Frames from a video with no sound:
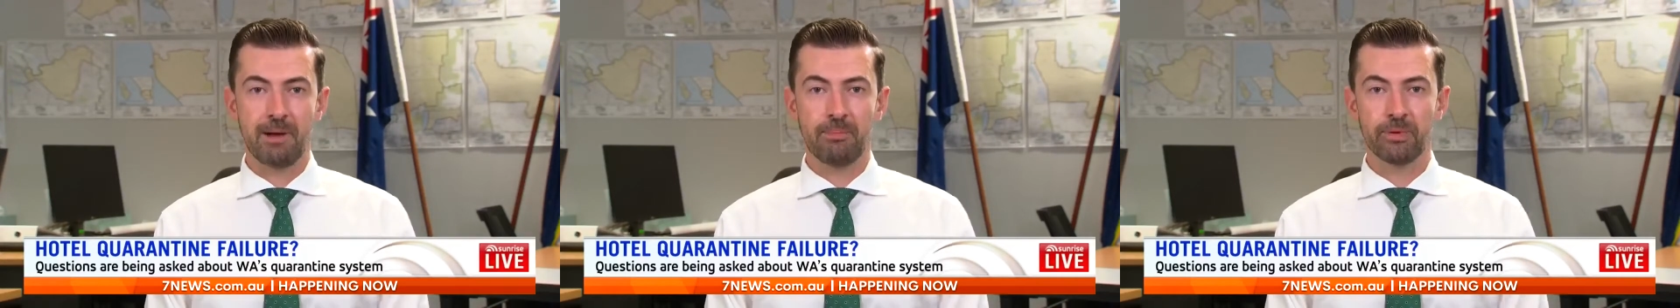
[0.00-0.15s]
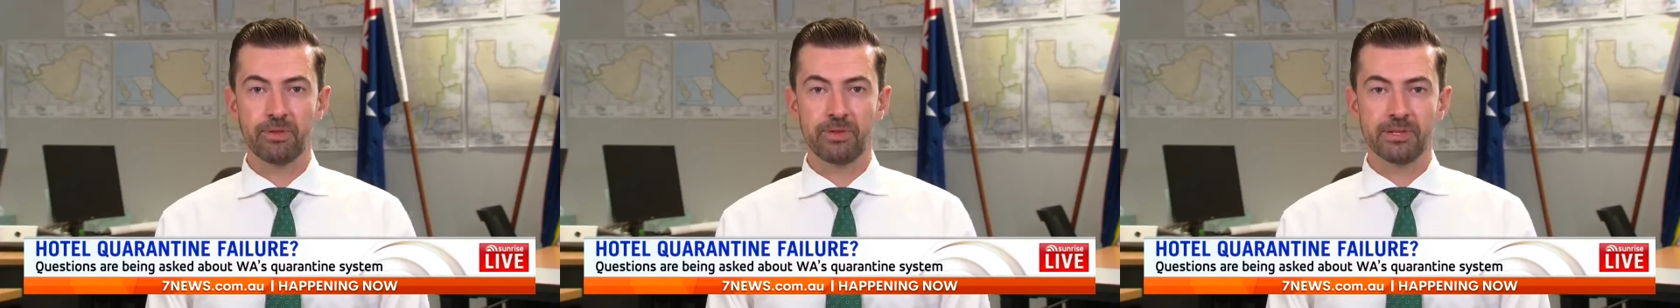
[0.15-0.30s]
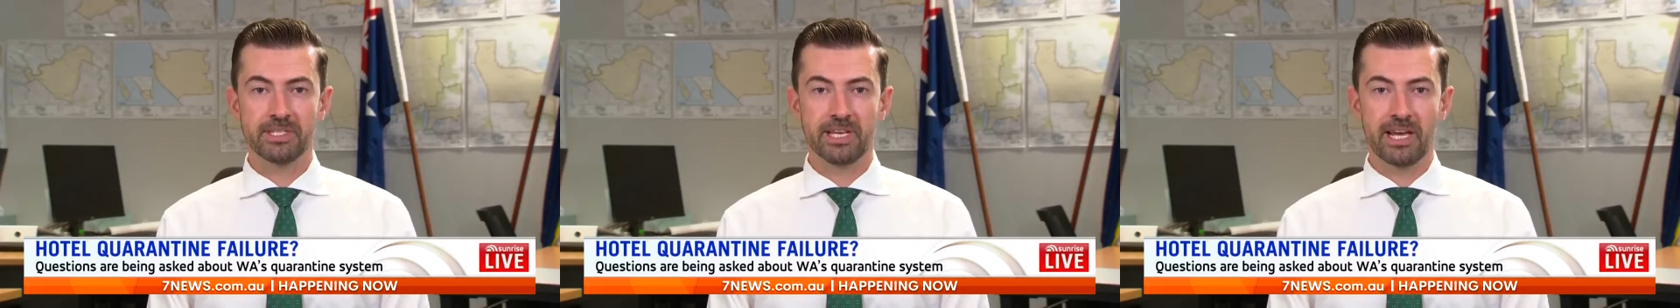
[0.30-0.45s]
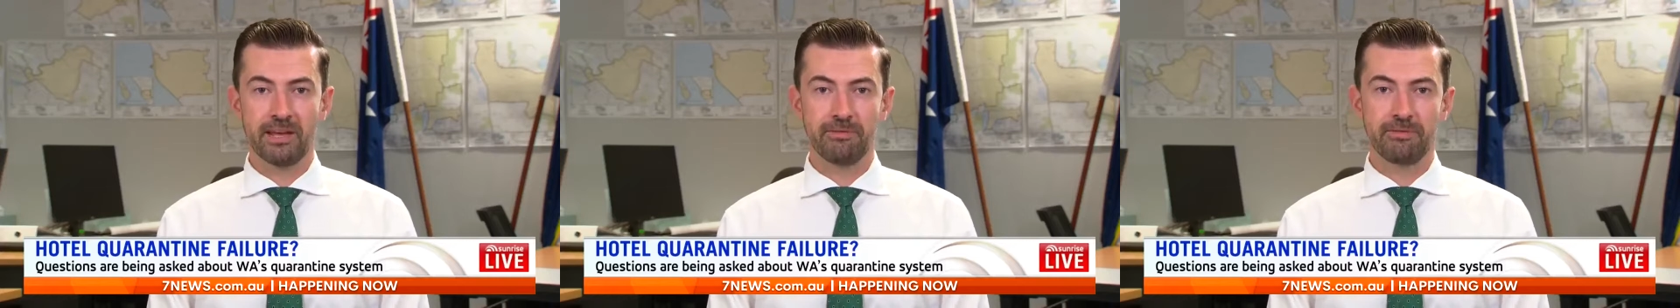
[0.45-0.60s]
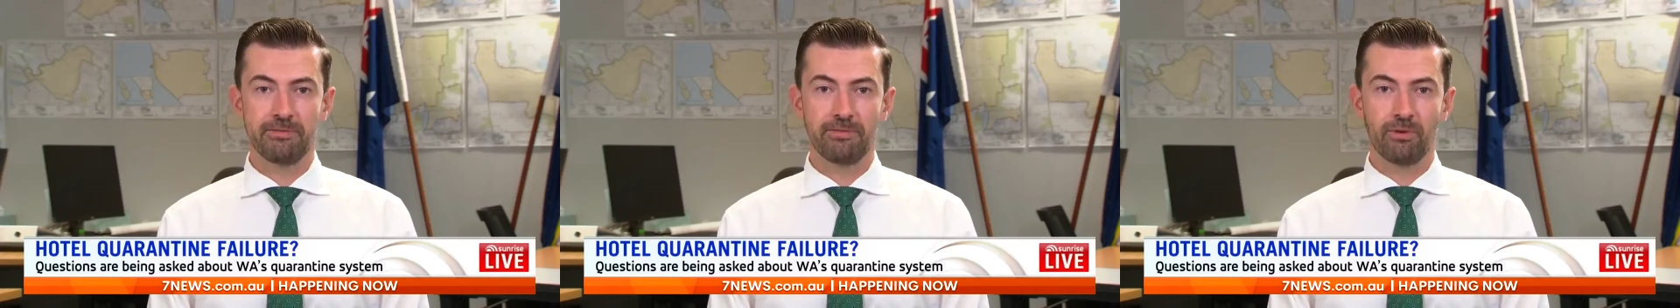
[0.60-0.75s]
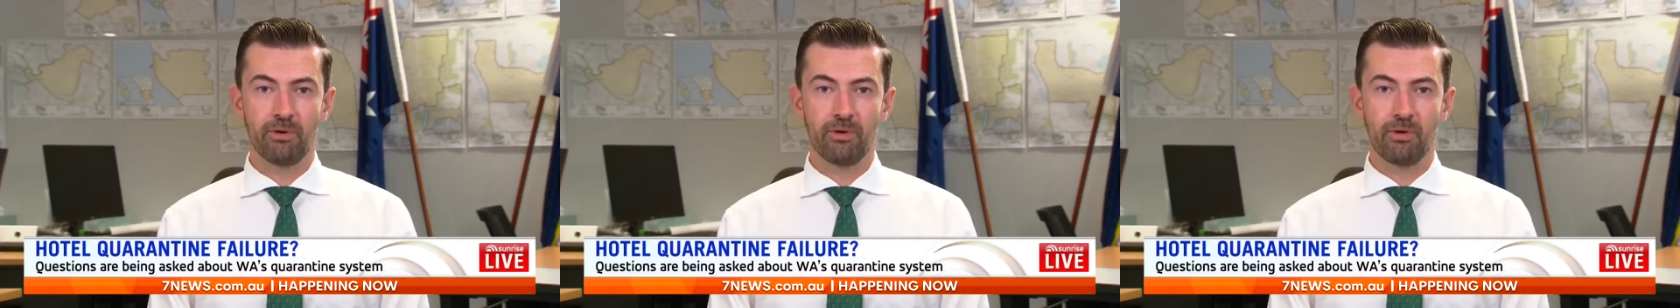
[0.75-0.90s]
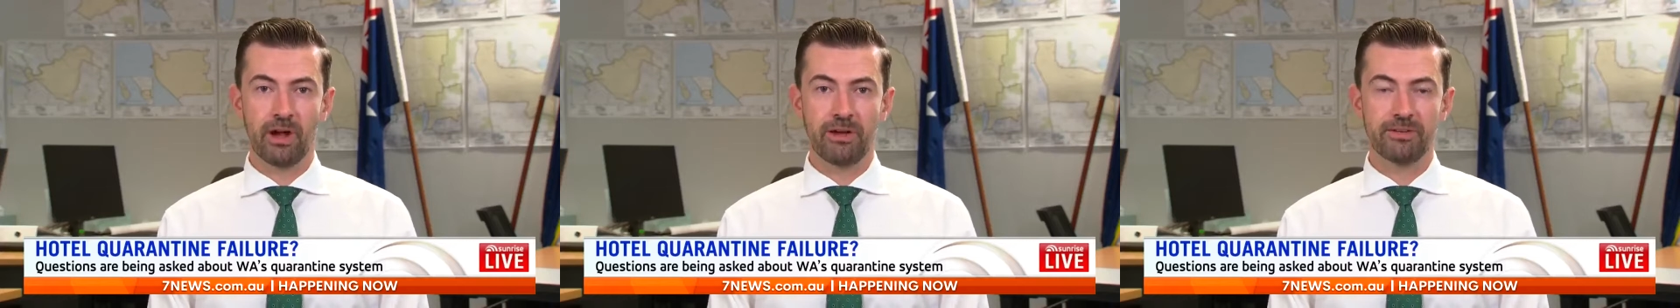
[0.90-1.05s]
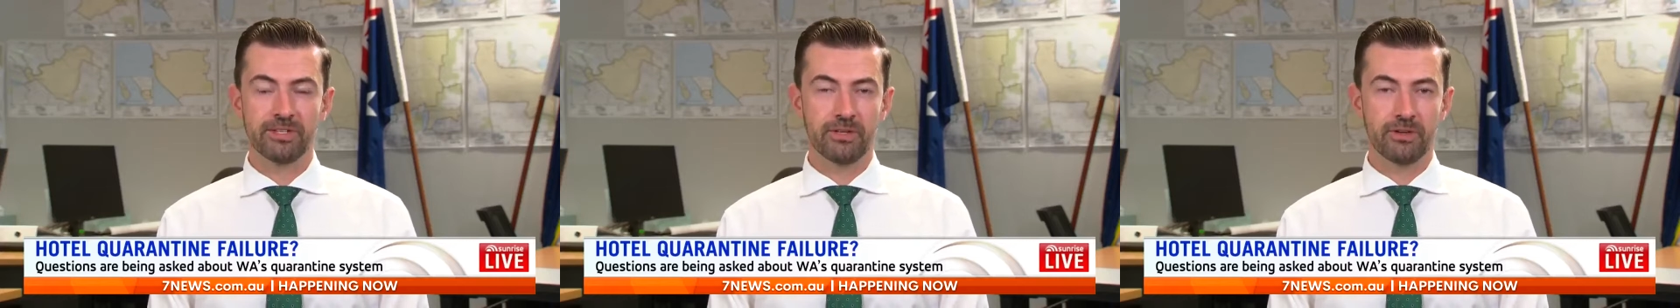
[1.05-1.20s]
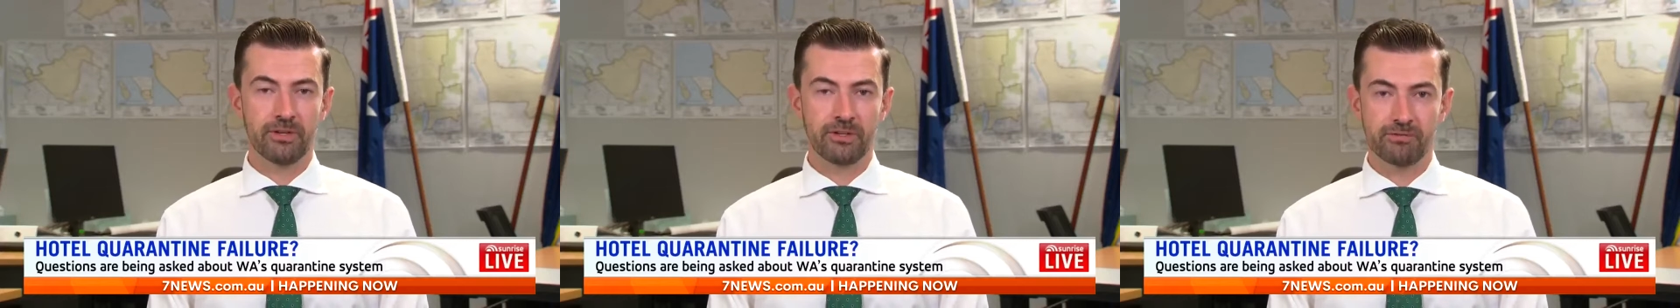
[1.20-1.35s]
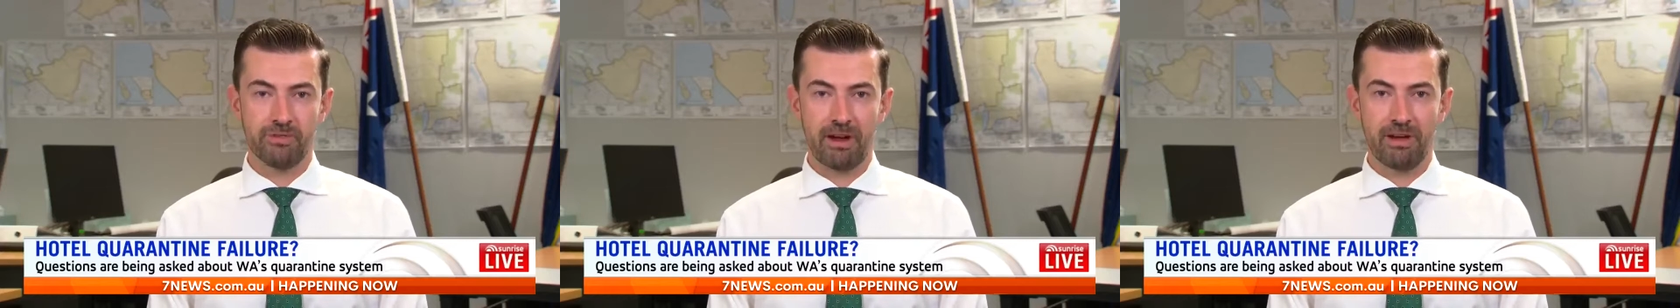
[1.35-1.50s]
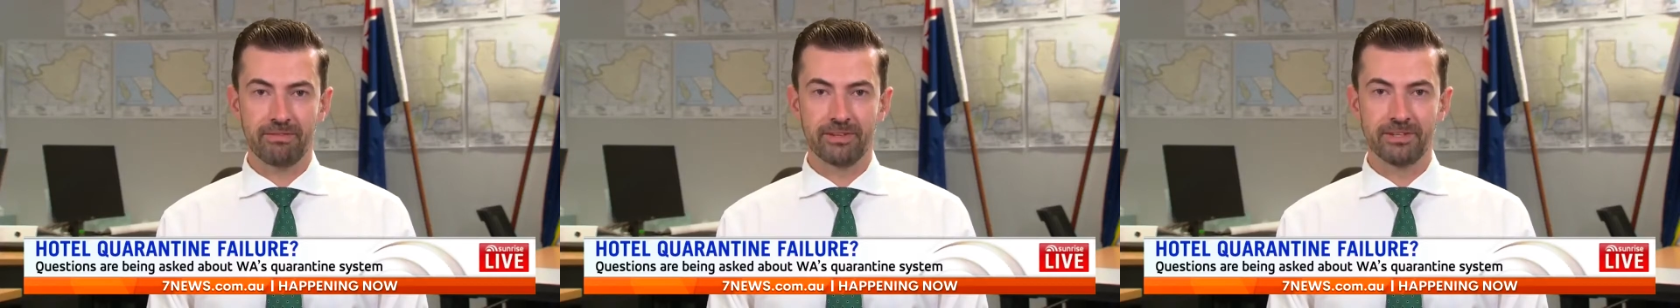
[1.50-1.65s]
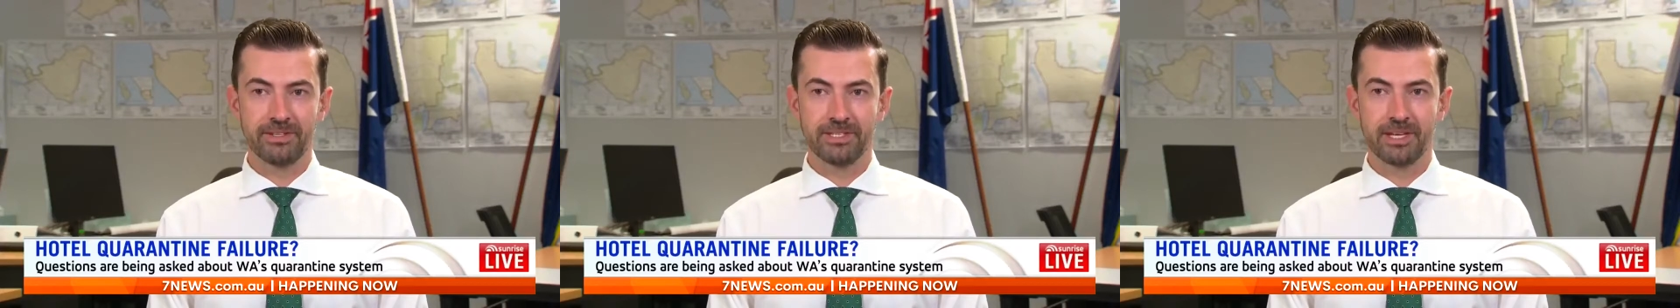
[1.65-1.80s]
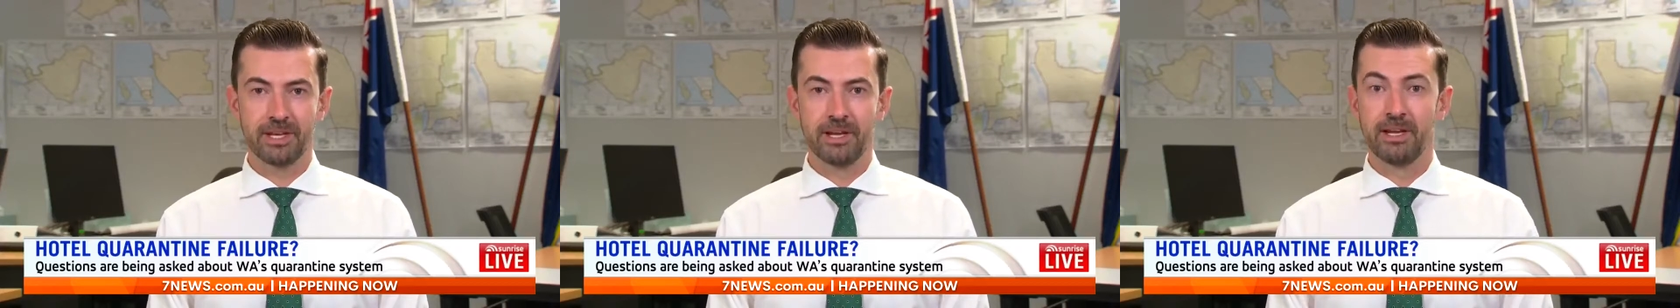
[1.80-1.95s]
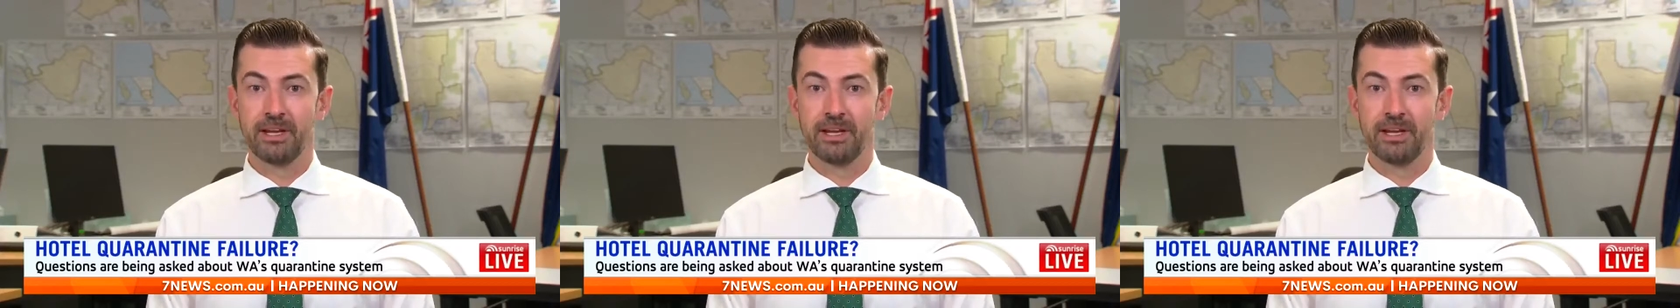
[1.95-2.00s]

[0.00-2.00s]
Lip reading: up on the same floor as those travellers.